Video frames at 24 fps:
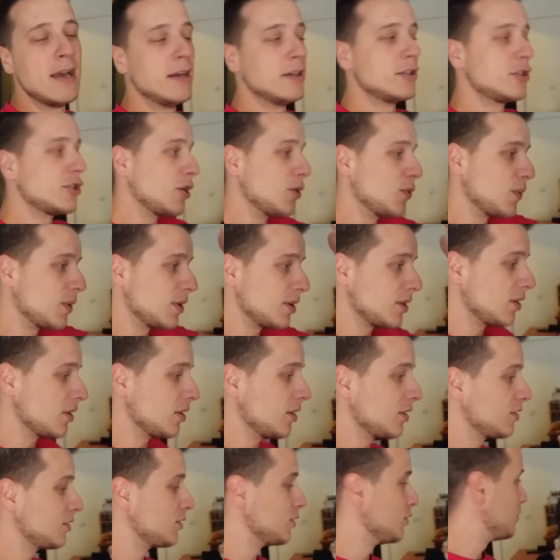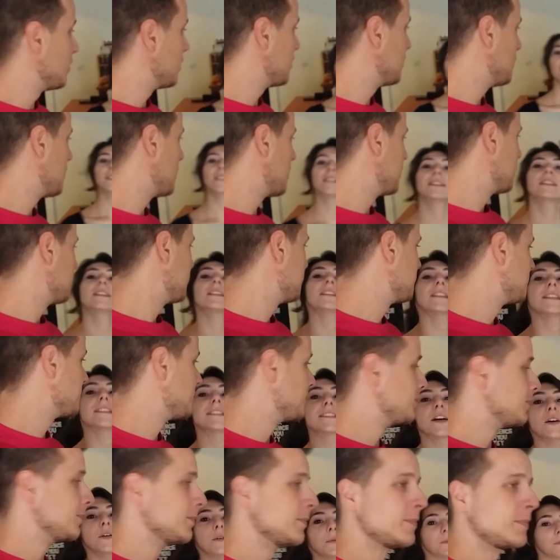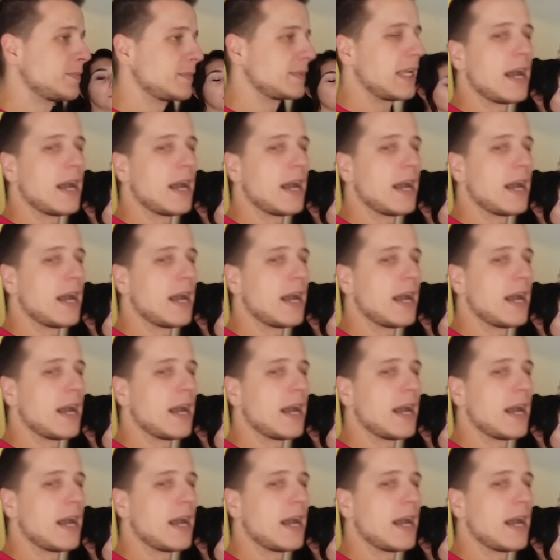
So we're going to do the what? Let's go.